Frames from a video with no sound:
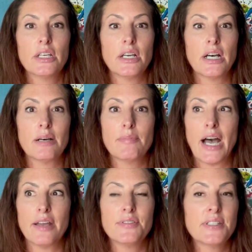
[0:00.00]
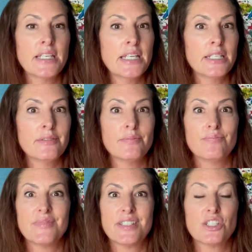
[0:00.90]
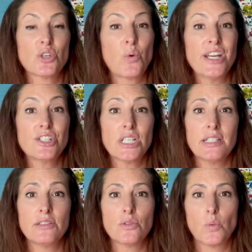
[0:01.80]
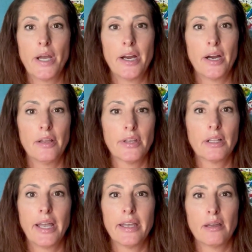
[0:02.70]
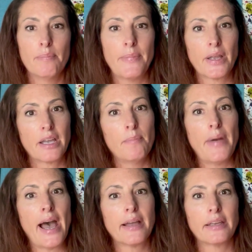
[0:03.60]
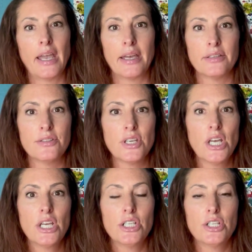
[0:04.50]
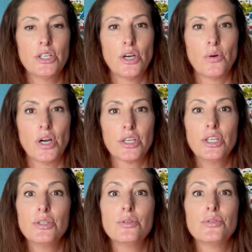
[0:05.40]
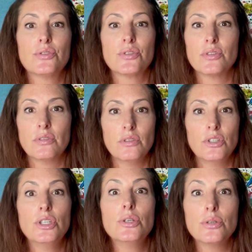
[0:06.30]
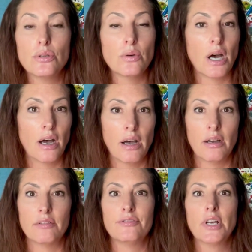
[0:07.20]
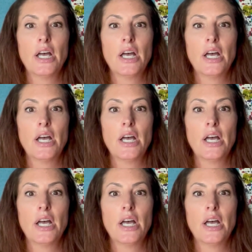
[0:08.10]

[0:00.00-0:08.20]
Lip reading: I've seen situations where the client come back and, accuse you of